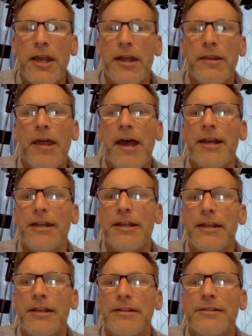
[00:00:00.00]
and that
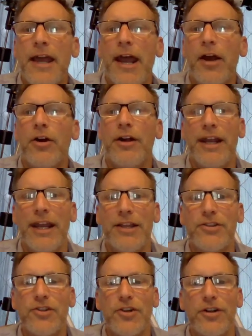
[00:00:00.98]
is our
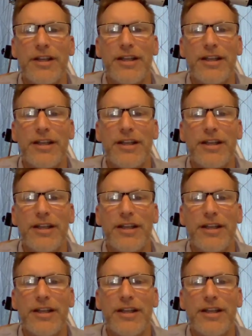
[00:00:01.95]
answer